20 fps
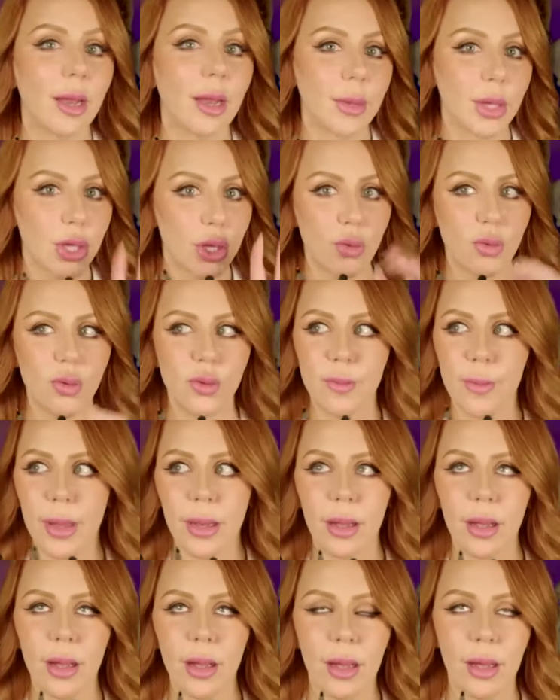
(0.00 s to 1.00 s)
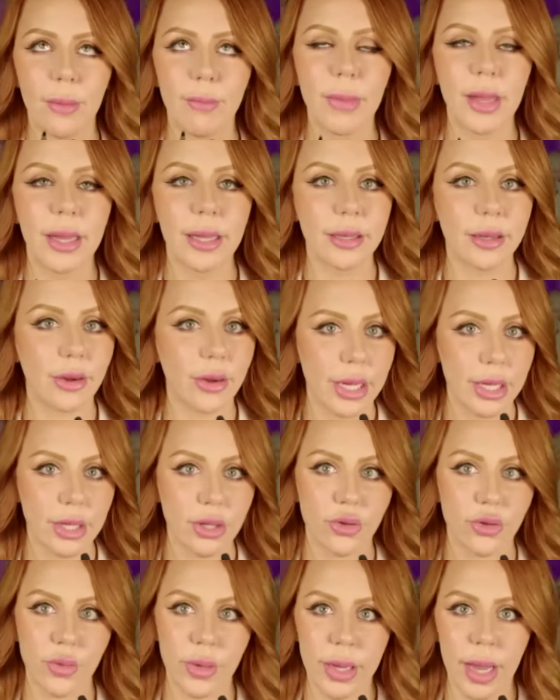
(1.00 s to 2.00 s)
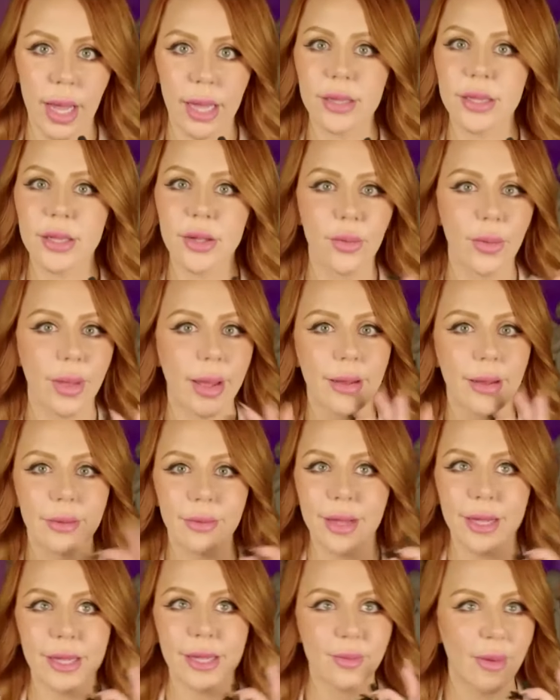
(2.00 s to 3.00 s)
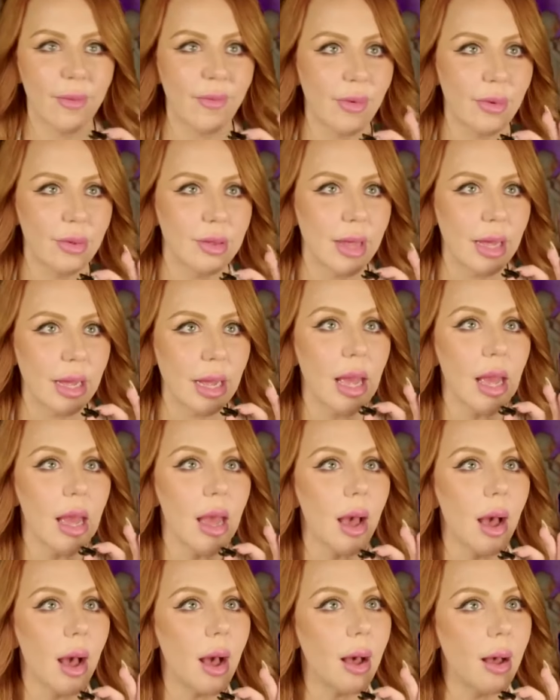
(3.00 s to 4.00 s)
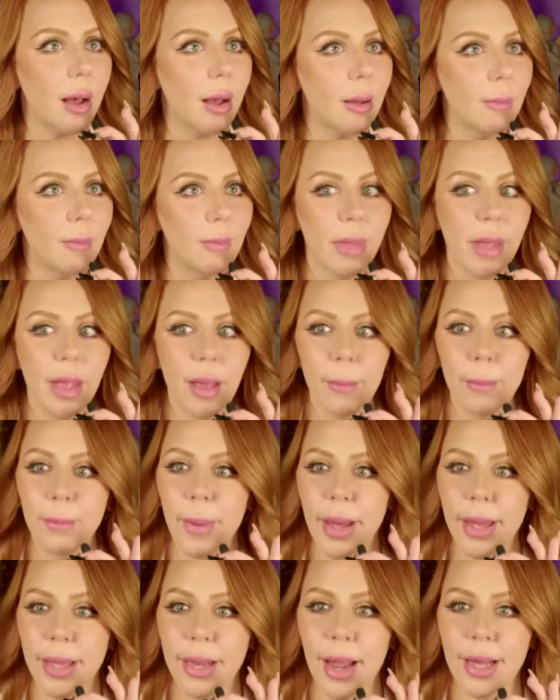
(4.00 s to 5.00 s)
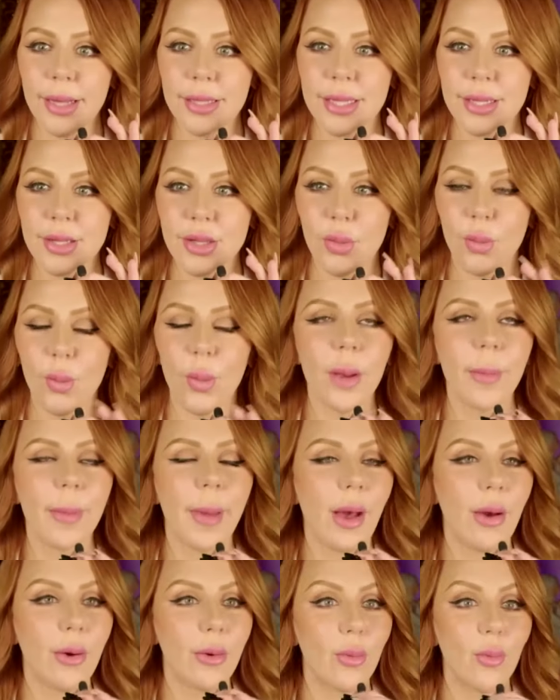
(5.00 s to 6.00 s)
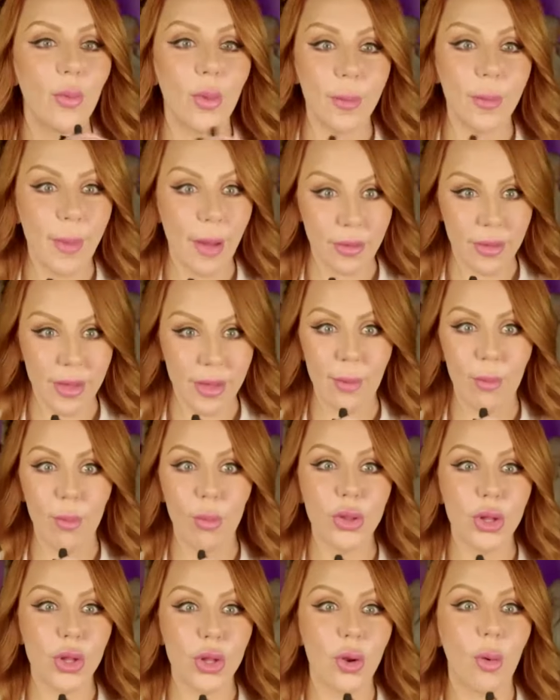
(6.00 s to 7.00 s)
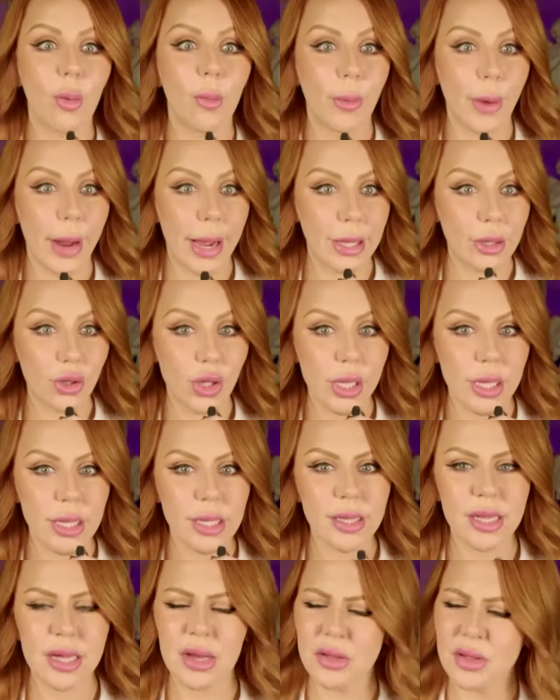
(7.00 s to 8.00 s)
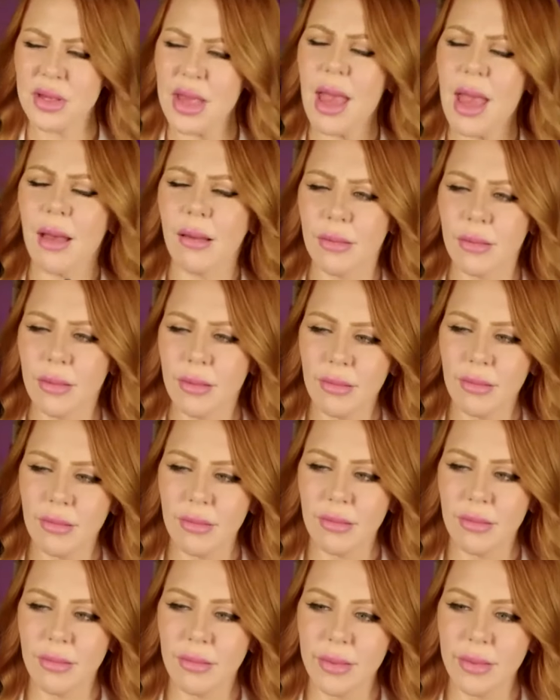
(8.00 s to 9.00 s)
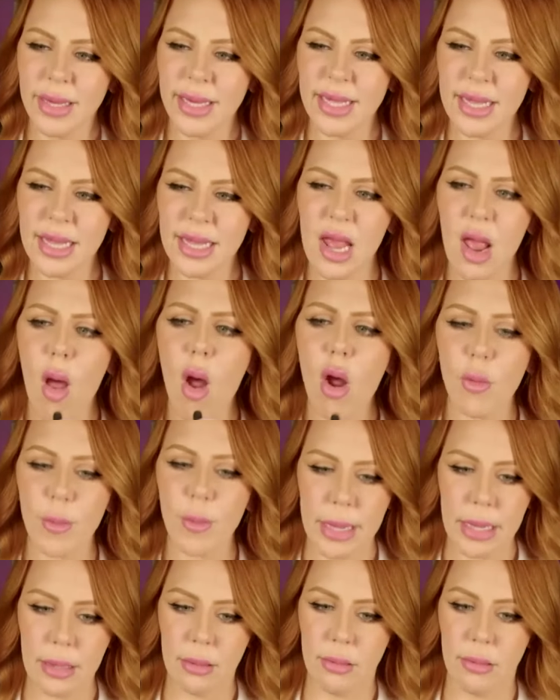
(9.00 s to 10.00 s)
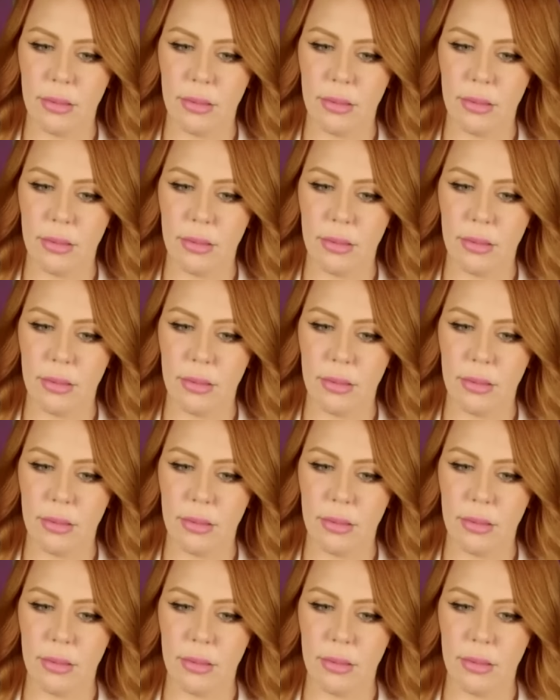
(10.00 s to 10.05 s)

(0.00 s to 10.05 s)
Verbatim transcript: I'm a huge uh, military history nut. So like, that's my favorite thing. Um, but I said, so what about what about them? Do you know what branch she is? He goes, yeah, she's in the army.